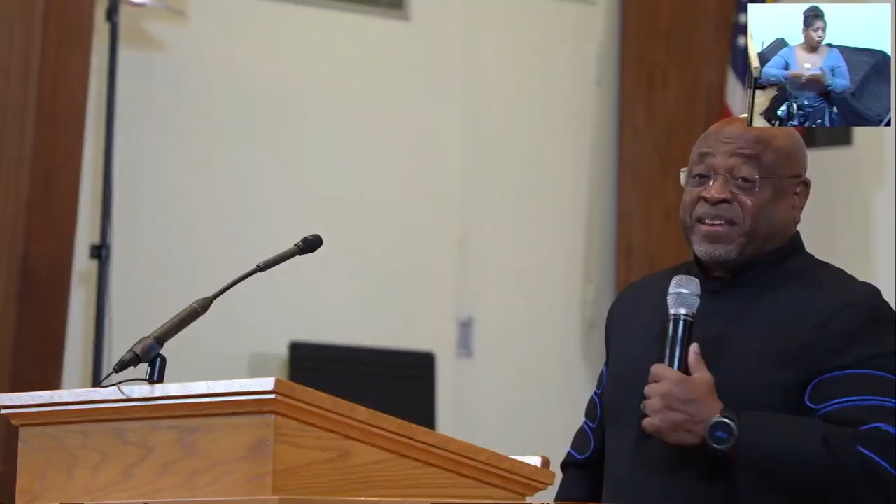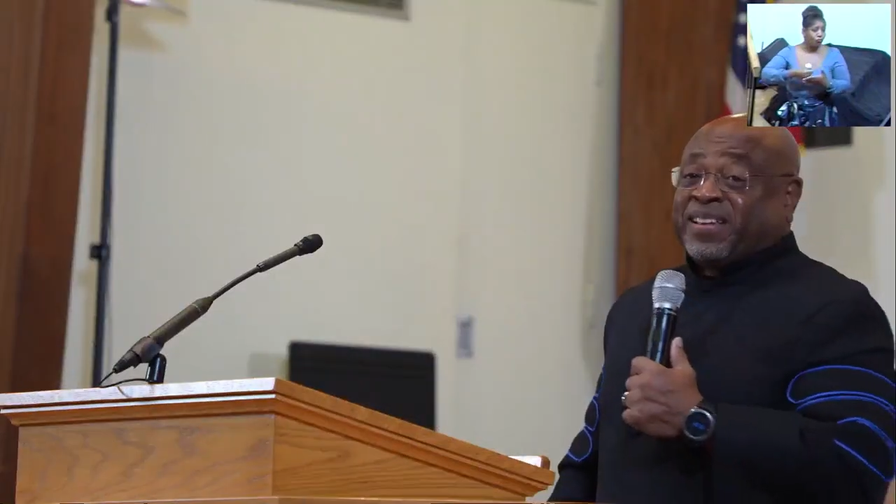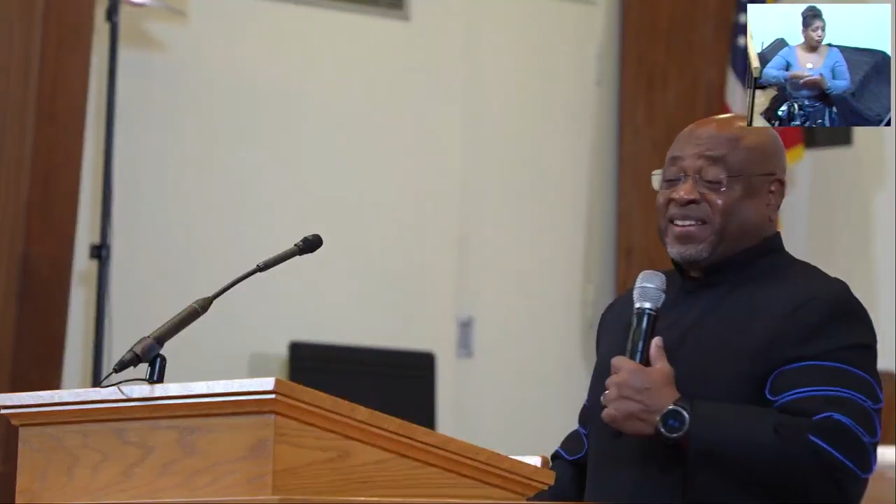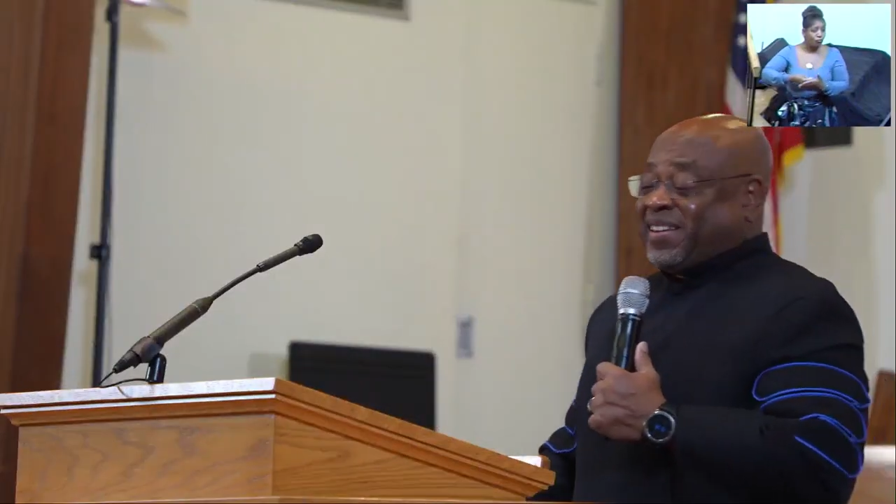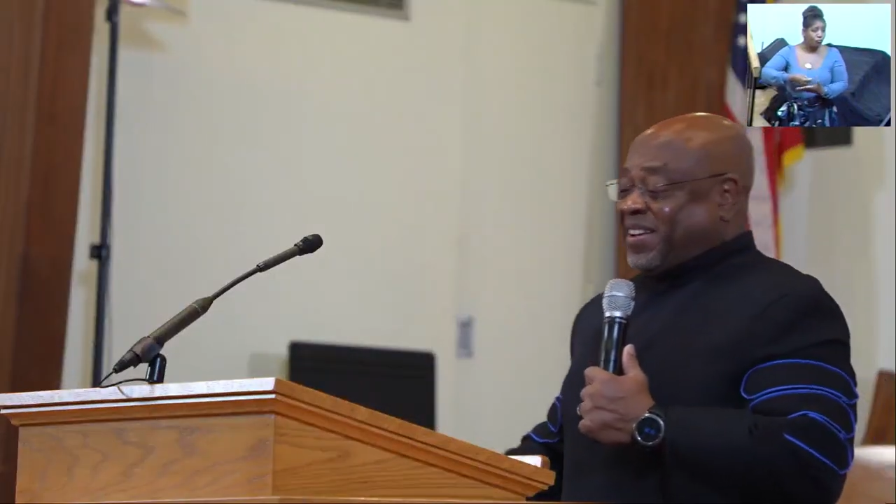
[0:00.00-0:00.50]

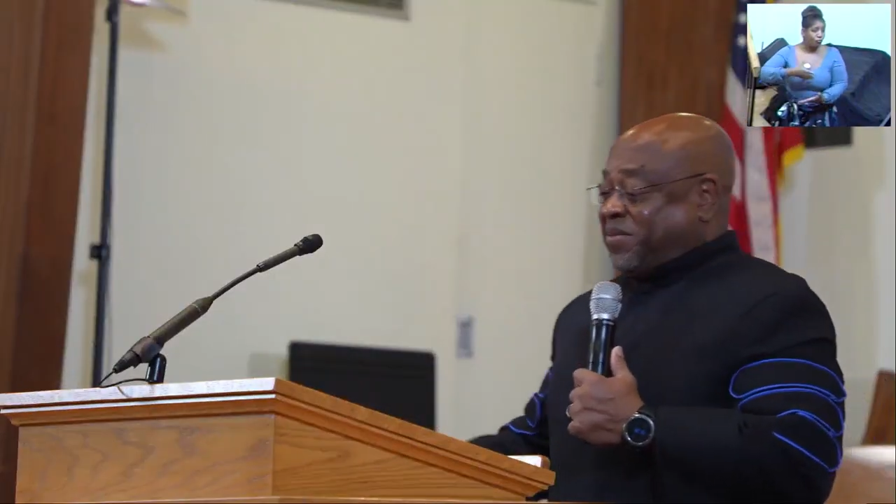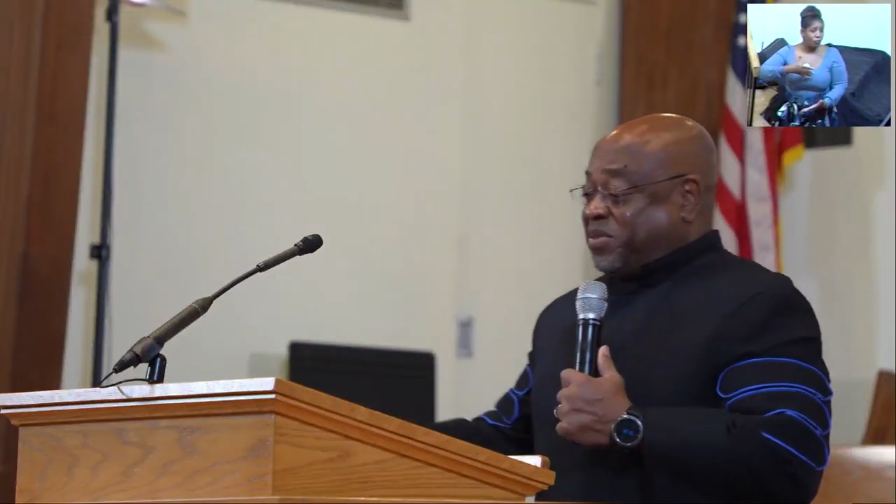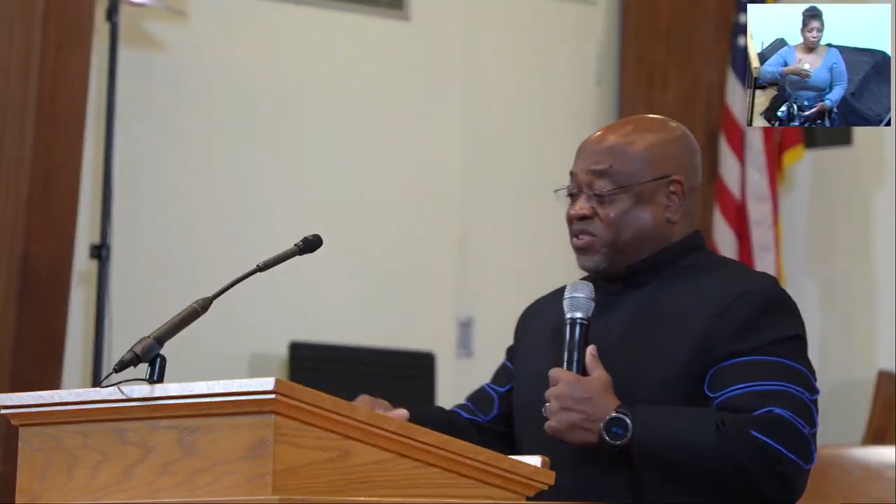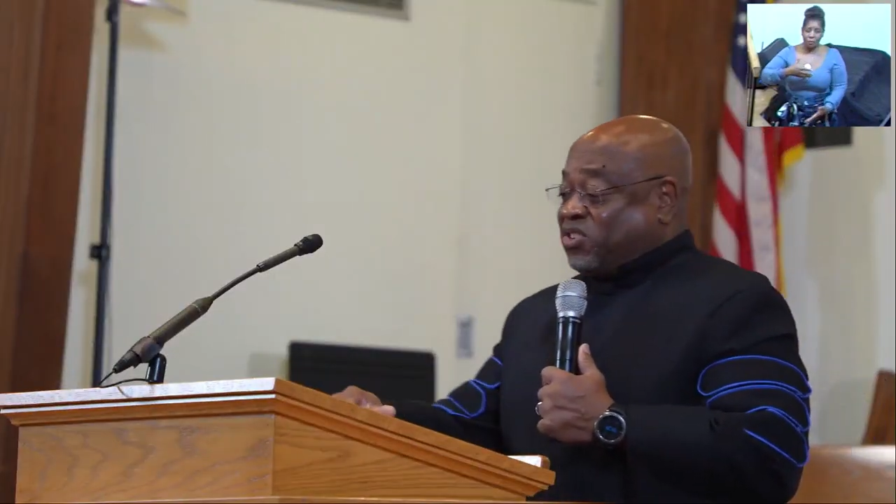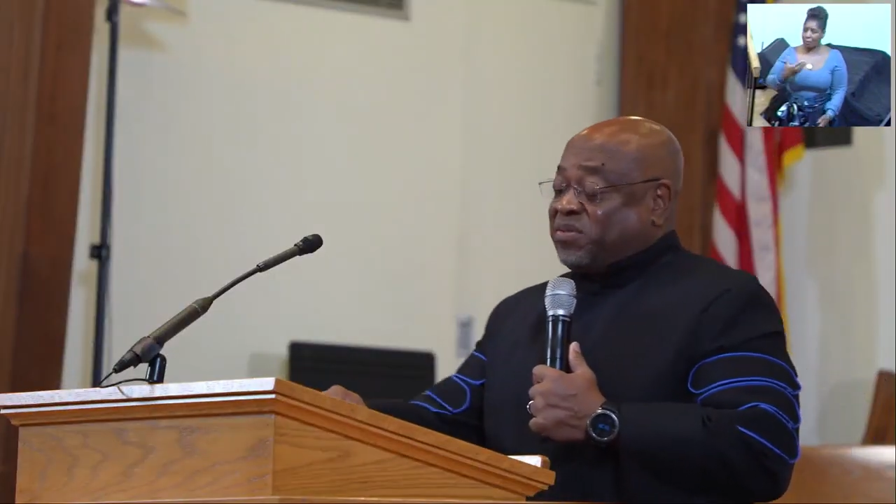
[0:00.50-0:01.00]
that there
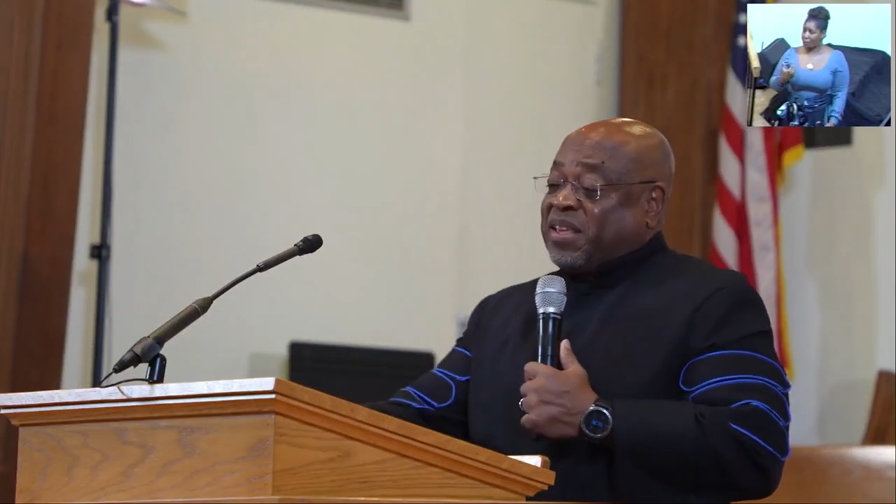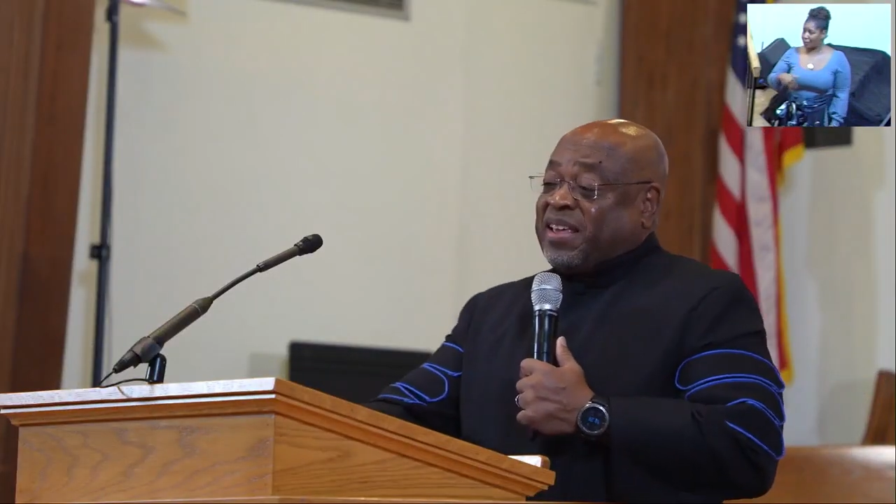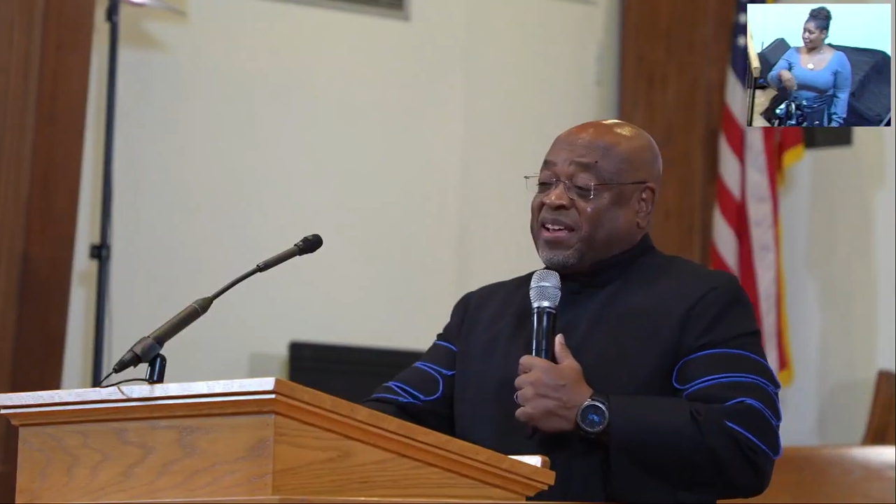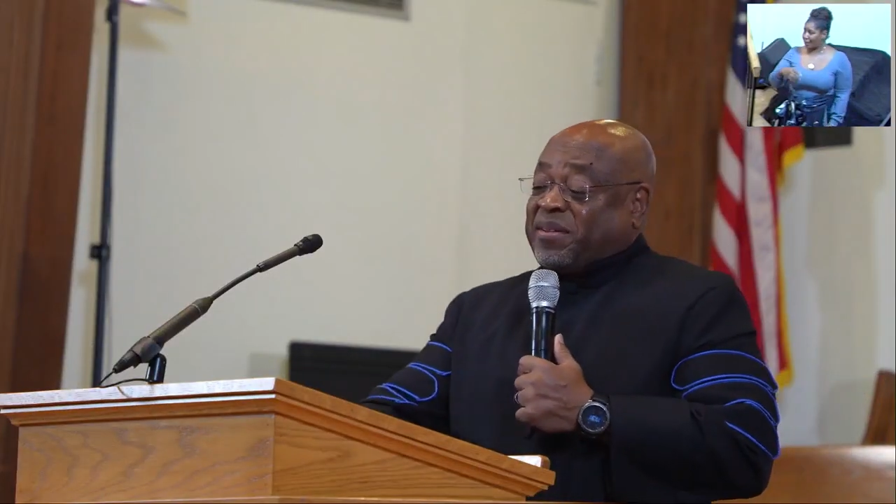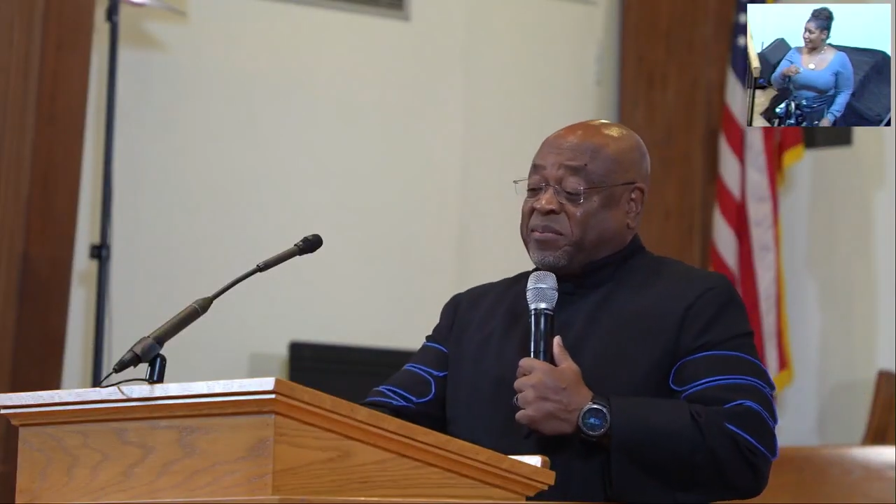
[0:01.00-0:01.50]
was
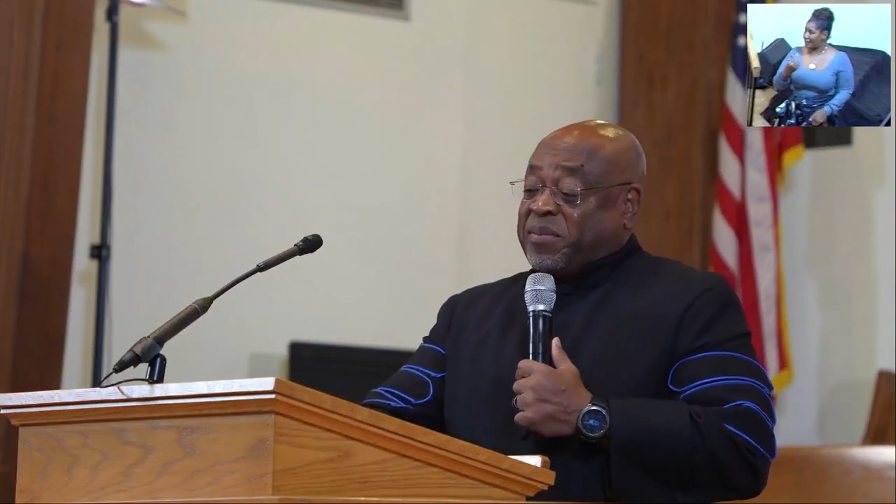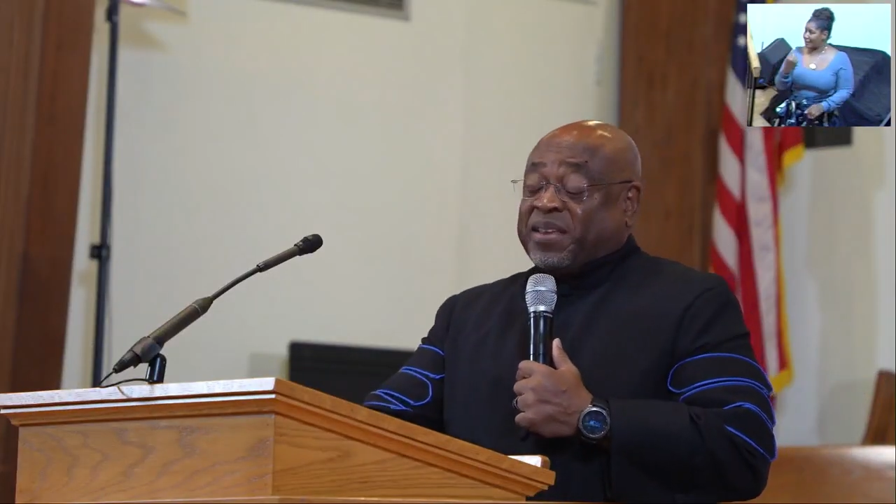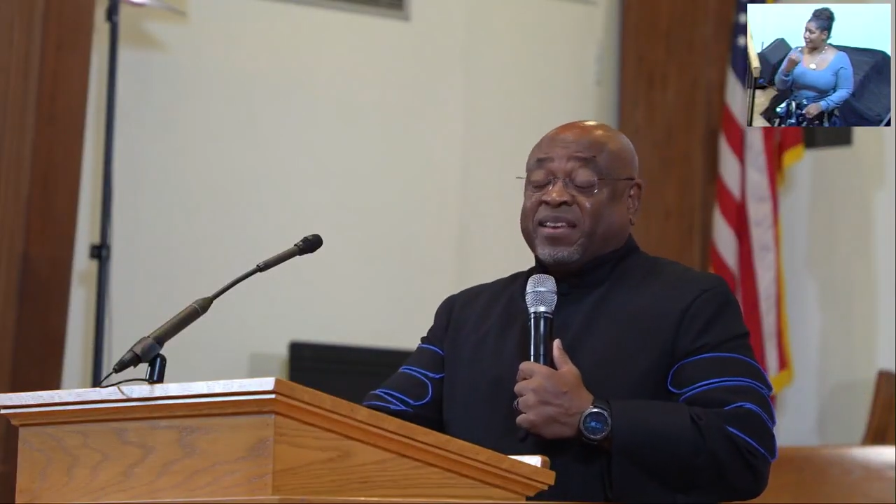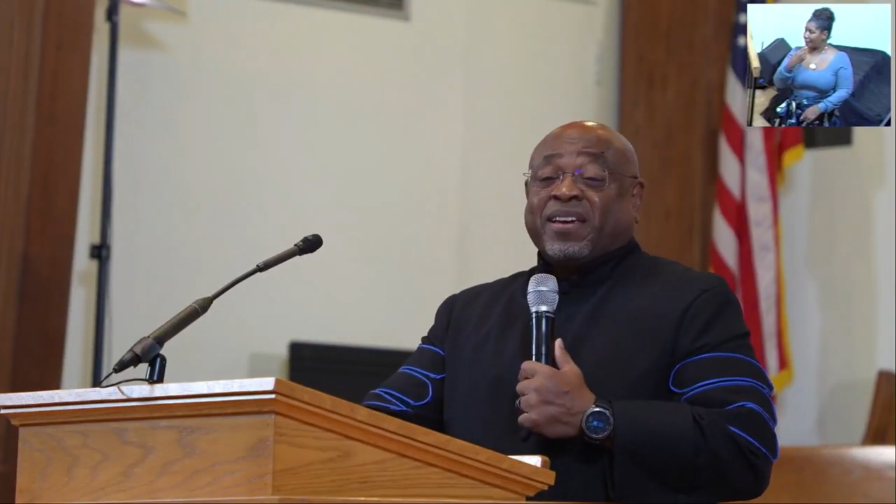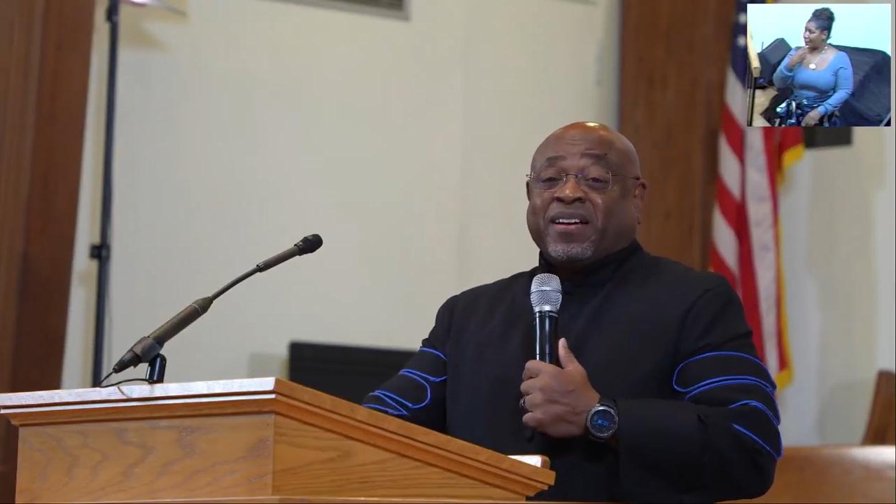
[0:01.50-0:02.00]
many